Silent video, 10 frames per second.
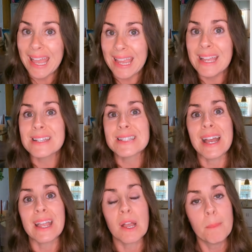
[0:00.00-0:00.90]
and
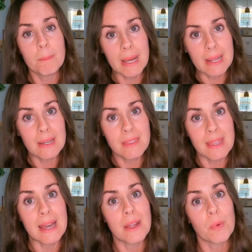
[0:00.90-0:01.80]
I combined
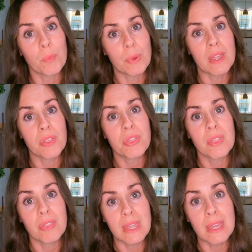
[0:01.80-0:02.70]
that with
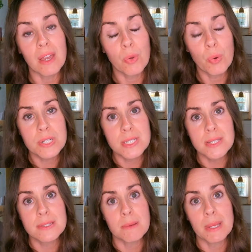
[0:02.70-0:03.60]
the
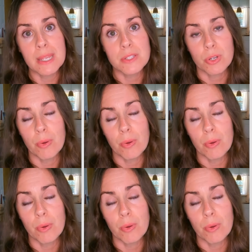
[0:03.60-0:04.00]
courses that my kids are